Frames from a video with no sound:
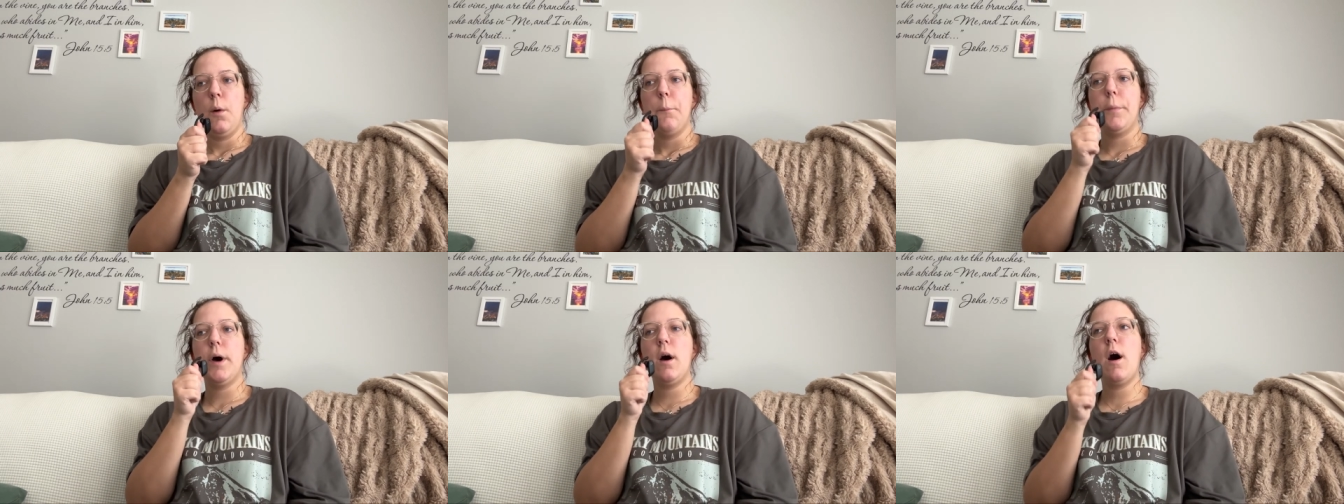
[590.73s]

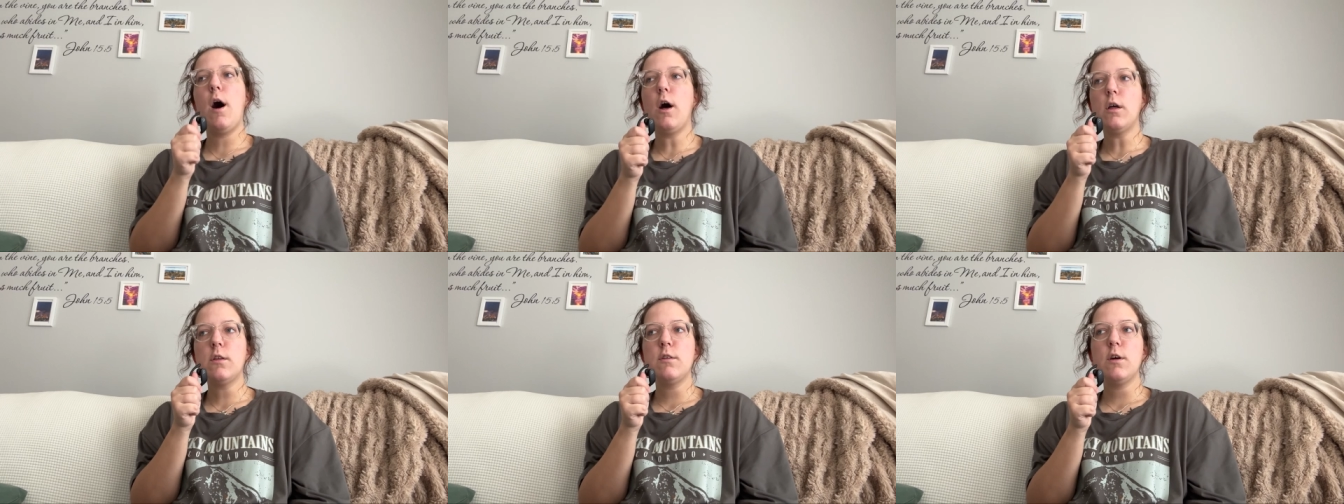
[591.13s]
But
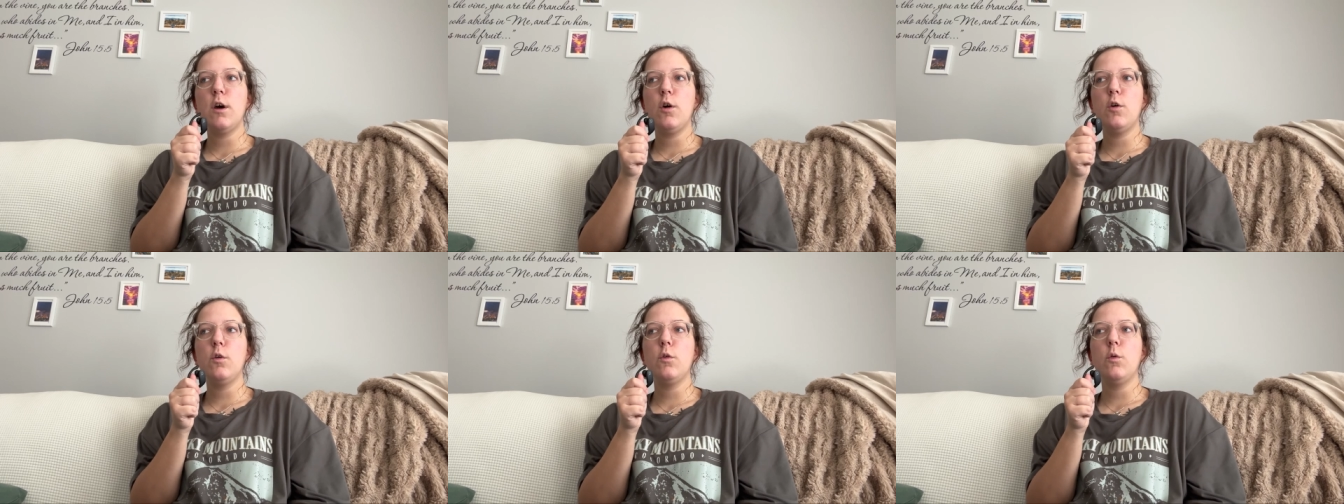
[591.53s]

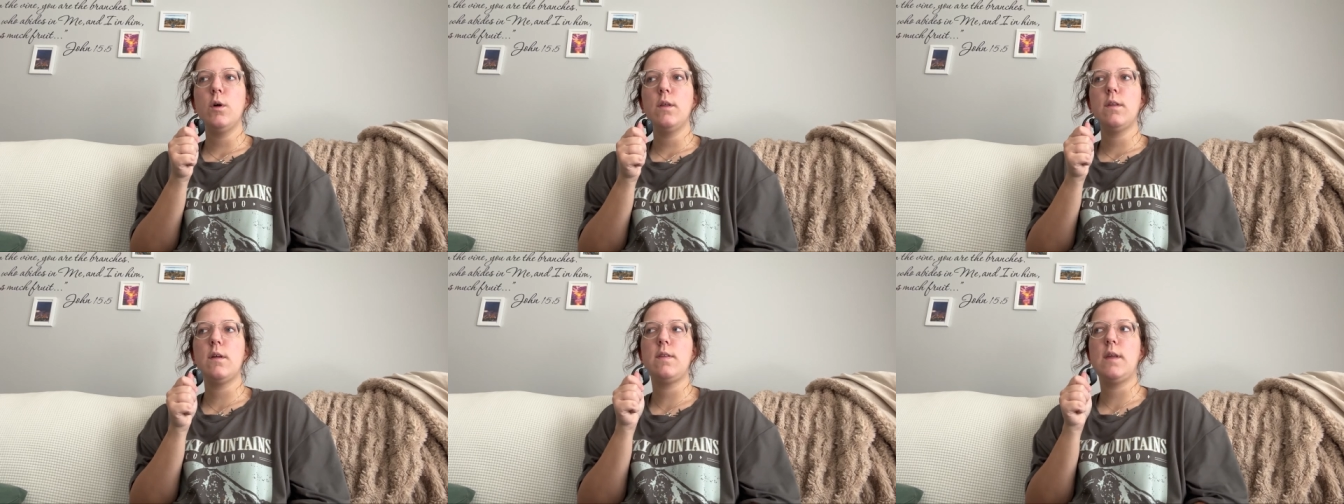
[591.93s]

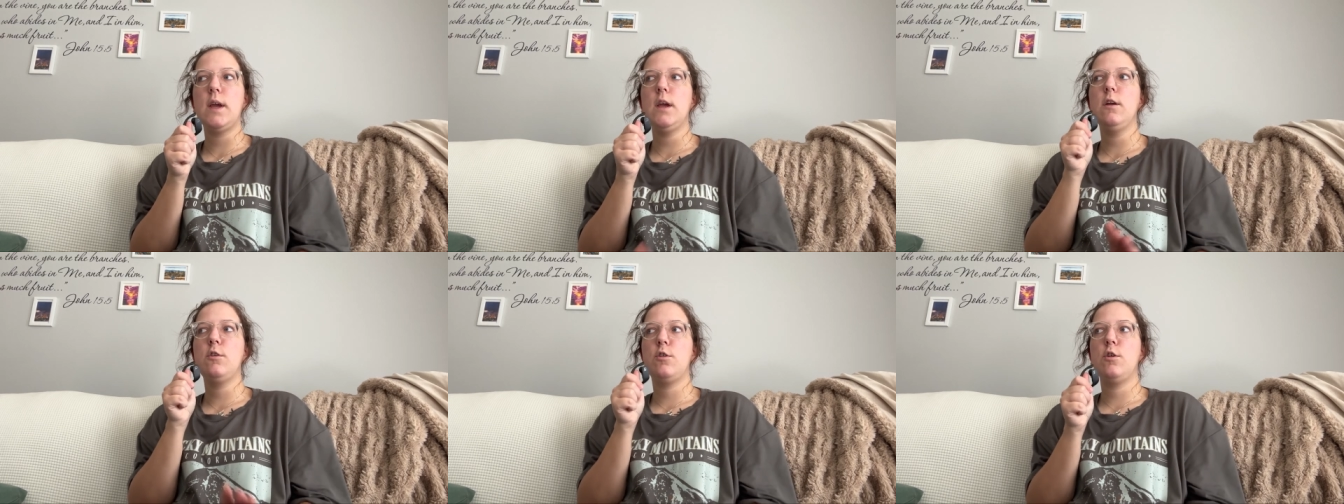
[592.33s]
also, the
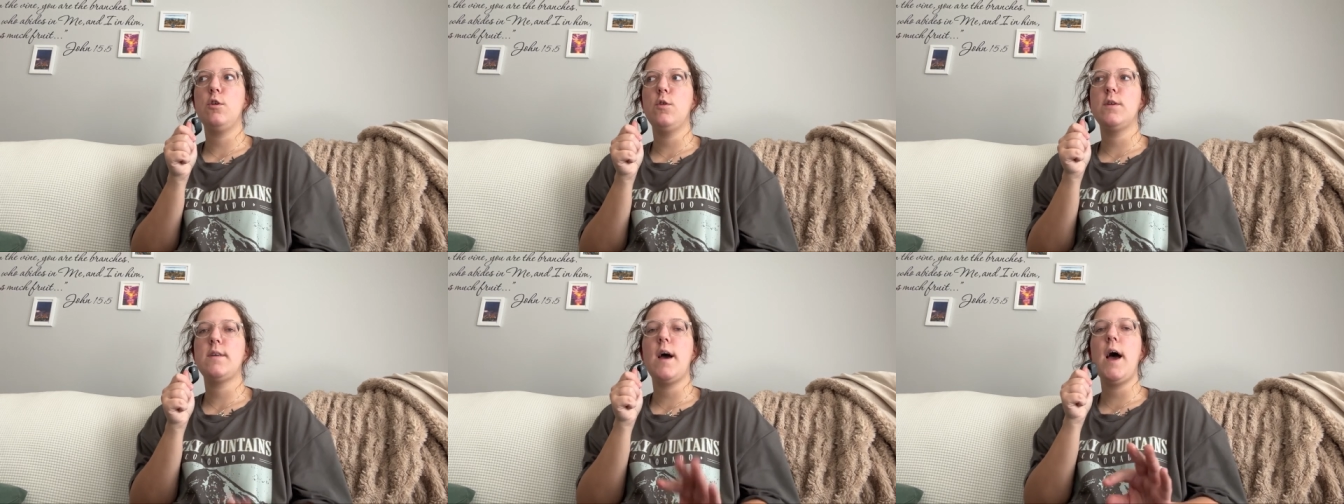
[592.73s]
thing
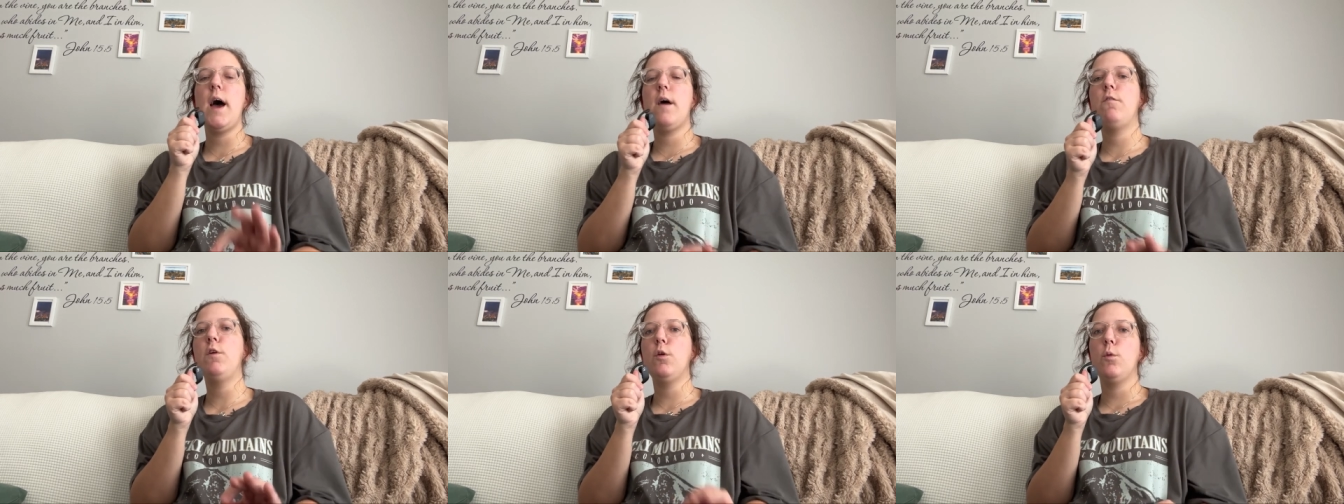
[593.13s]
too is
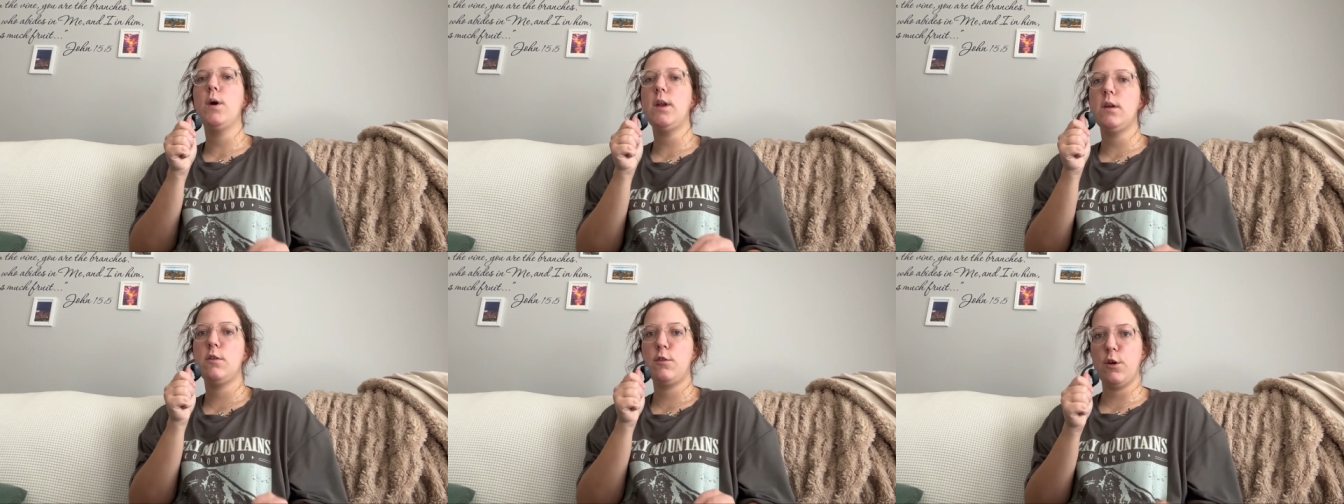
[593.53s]

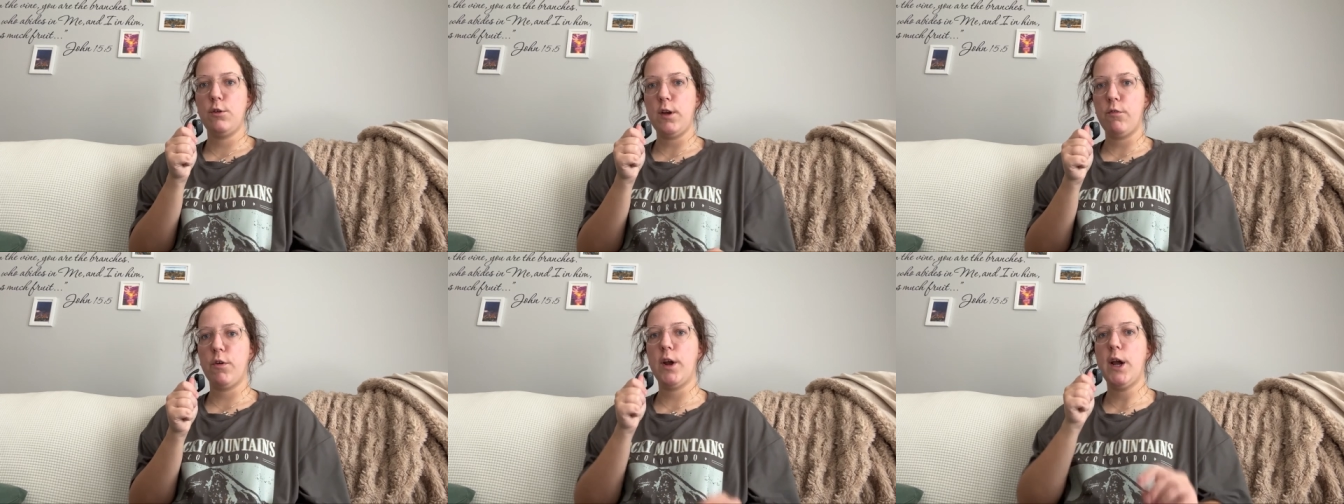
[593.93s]
everyone is so
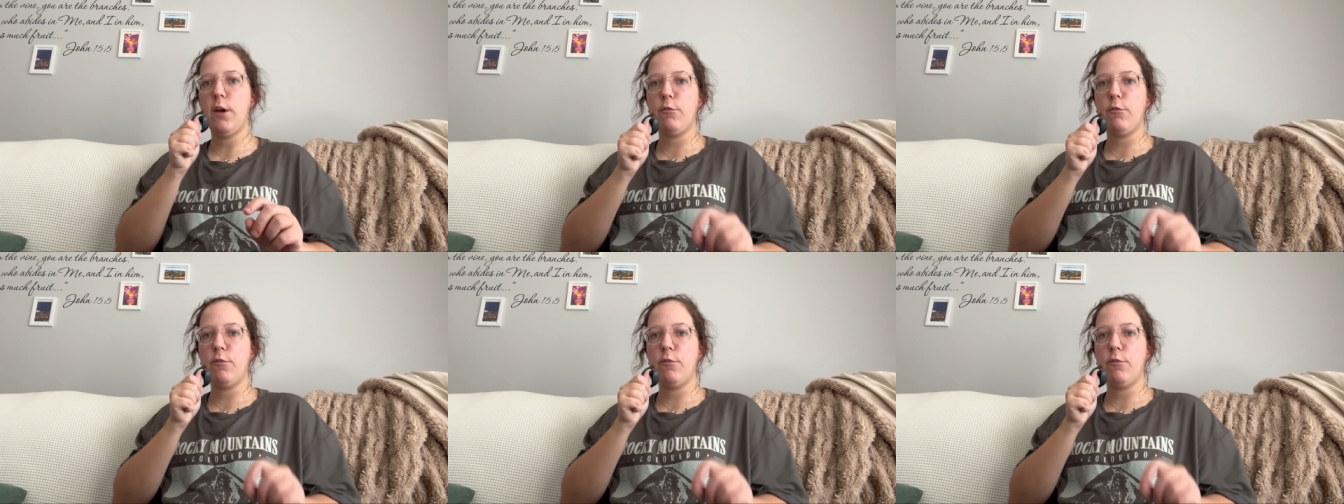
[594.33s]
different.